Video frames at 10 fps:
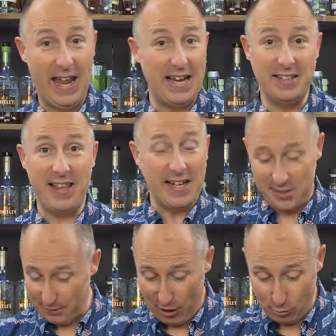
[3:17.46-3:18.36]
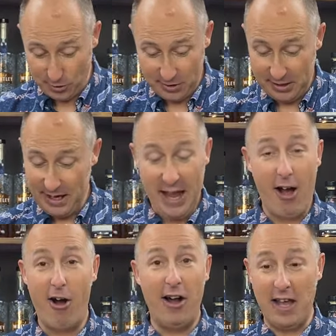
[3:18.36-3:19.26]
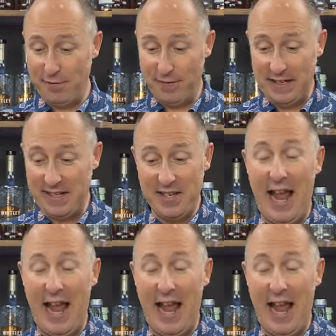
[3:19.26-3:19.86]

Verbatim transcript: In the days of old, I don't think there's